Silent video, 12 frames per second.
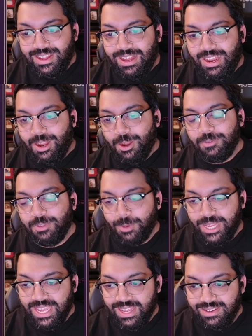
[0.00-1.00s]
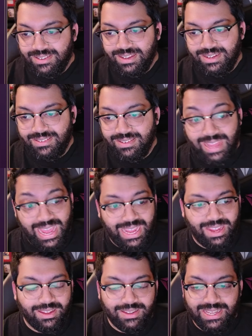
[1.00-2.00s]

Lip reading: over the weekend and today